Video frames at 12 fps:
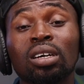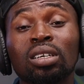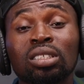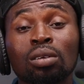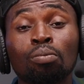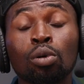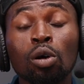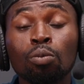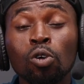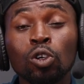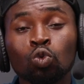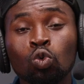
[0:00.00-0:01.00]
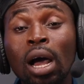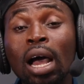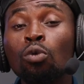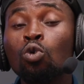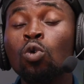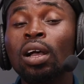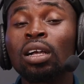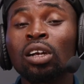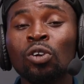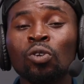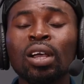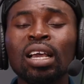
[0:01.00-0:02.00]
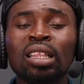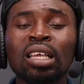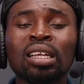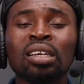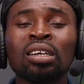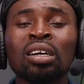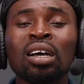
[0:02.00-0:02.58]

There is a purpose why we were created.